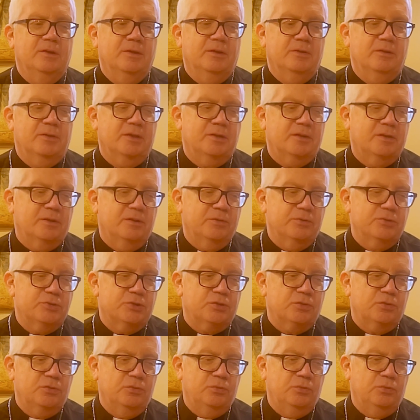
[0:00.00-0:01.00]
That those
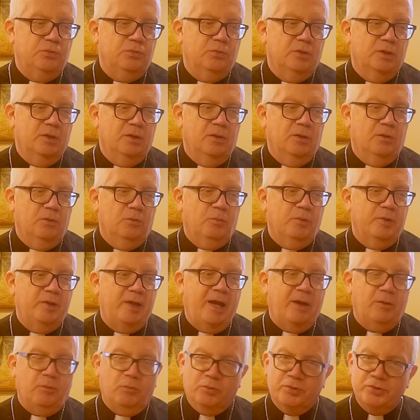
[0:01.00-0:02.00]
who would
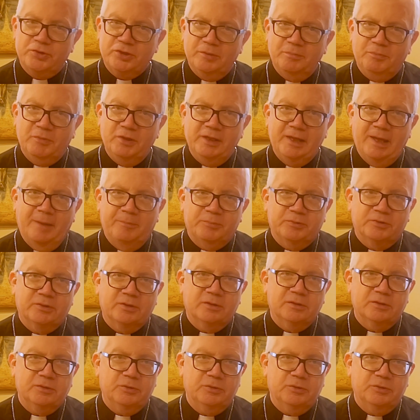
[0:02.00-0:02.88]
not worship the emperor,